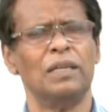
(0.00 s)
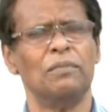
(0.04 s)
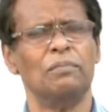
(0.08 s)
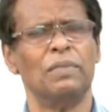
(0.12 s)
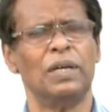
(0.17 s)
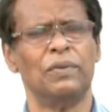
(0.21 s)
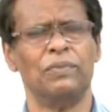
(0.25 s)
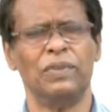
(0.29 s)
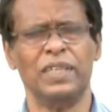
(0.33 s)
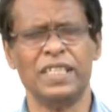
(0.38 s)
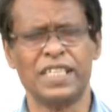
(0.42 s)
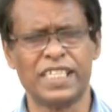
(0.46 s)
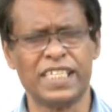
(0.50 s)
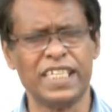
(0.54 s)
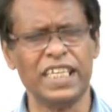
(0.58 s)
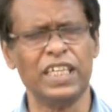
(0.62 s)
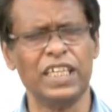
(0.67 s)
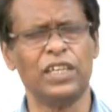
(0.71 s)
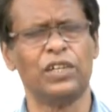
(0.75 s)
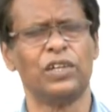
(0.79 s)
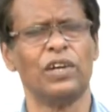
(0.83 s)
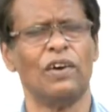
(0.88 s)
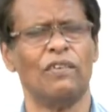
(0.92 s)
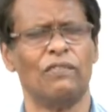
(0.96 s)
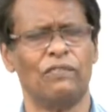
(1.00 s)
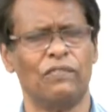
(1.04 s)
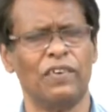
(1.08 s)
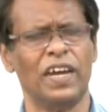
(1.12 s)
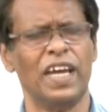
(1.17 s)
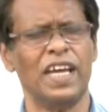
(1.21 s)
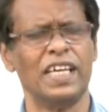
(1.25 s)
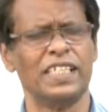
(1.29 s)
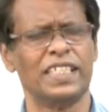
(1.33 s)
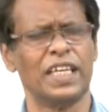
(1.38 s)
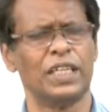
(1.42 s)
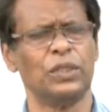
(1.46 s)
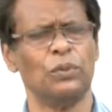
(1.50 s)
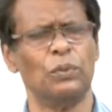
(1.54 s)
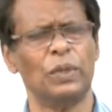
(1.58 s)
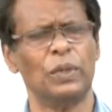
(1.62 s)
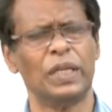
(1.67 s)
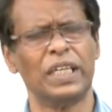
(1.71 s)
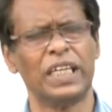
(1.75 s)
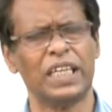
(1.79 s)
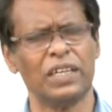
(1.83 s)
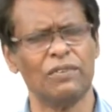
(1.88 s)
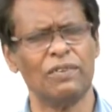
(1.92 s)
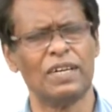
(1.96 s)
But we seek your face that you
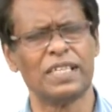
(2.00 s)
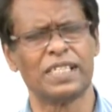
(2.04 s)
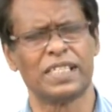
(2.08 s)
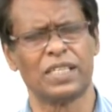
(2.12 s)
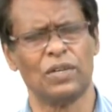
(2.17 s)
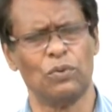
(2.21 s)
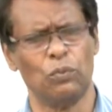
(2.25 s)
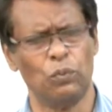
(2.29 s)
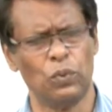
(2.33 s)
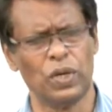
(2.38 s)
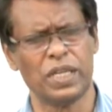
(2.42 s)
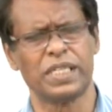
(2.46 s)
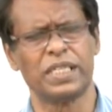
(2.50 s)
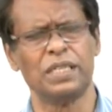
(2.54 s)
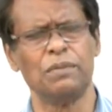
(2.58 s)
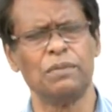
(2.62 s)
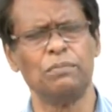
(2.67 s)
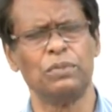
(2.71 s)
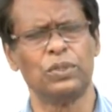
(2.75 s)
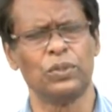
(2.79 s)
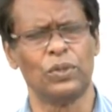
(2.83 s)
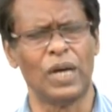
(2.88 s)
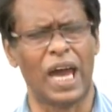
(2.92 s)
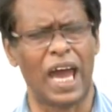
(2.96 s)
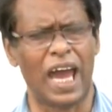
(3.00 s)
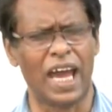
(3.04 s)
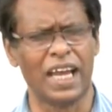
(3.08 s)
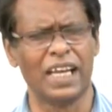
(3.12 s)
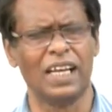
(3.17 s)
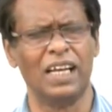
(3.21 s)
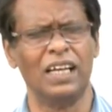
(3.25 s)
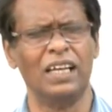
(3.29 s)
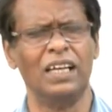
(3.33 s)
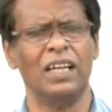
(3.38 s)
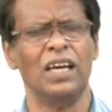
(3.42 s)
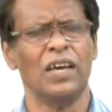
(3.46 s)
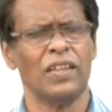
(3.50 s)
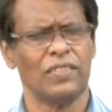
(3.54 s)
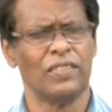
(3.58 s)
would give us the wisdom to handle